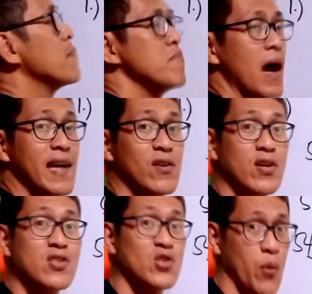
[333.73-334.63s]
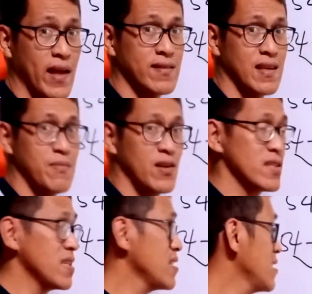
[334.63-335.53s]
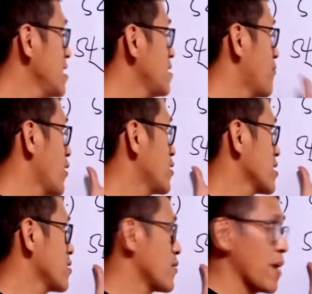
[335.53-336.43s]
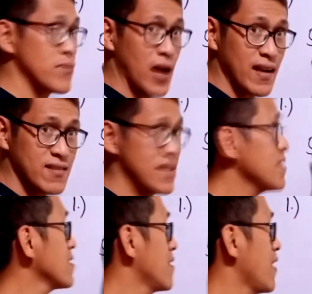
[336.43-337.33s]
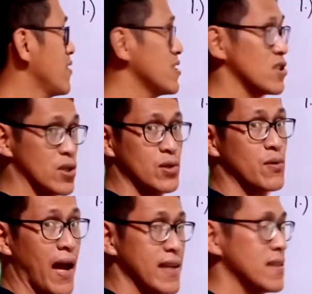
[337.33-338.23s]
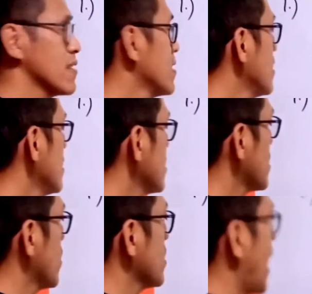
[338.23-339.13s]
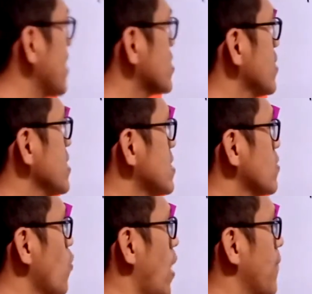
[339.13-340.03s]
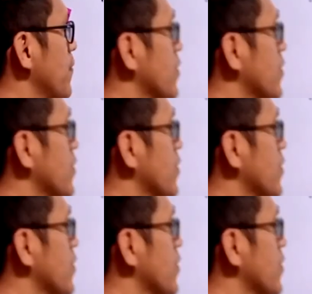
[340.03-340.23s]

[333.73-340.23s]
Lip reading: minus 20 because it's easy for you to subtract this than these two, right? So the answer is what?